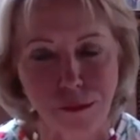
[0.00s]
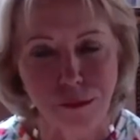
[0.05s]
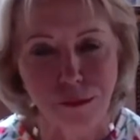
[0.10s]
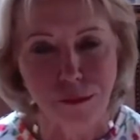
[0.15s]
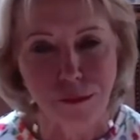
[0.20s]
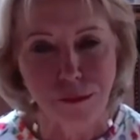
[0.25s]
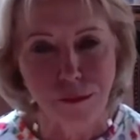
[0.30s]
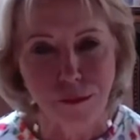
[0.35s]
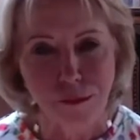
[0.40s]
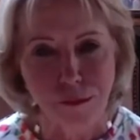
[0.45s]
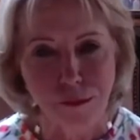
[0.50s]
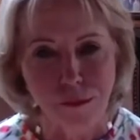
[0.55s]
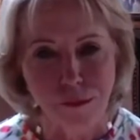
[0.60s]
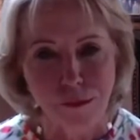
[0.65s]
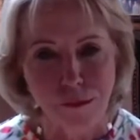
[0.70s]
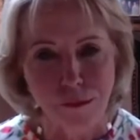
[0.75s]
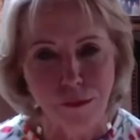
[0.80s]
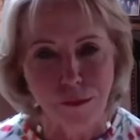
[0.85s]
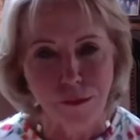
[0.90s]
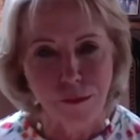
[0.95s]

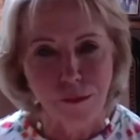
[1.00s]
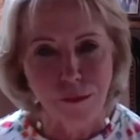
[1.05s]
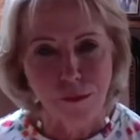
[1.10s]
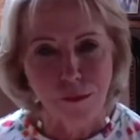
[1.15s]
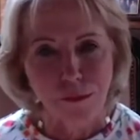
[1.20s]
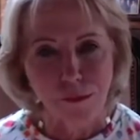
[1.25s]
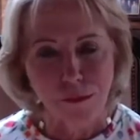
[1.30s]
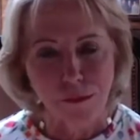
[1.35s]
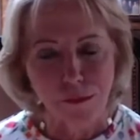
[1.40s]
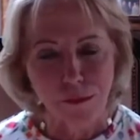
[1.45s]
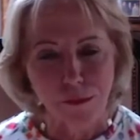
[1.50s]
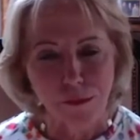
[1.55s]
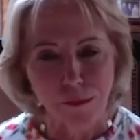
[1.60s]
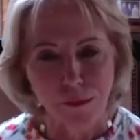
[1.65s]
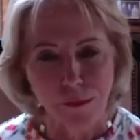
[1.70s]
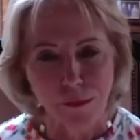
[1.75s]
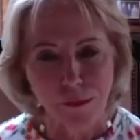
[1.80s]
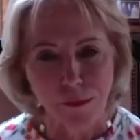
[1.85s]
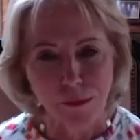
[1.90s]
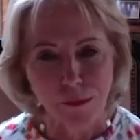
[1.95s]

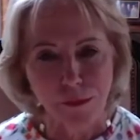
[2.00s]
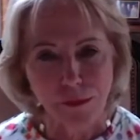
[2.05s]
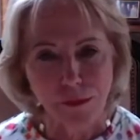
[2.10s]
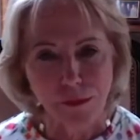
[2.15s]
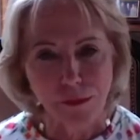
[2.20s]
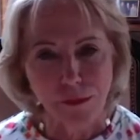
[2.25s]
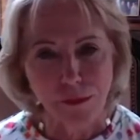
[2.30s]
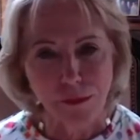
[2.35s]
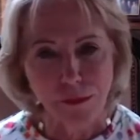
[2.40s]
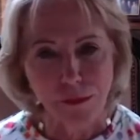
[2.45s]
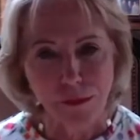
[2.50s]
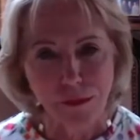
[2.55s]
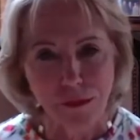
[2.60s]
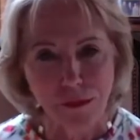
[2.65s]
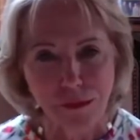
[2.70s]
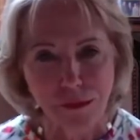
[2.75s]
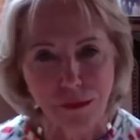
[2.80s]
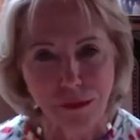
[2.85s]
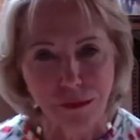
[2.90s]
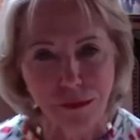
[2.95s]

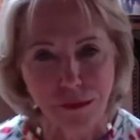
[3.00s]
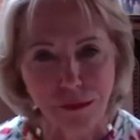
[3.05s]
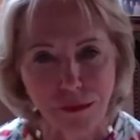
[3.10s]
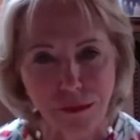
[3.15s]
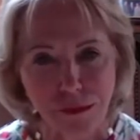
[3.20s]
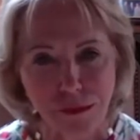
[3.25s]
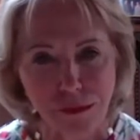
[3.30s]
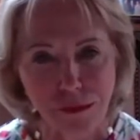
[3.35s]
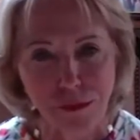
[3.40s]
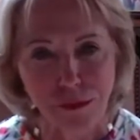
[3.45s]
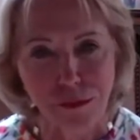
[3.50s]
The person shown says nothing.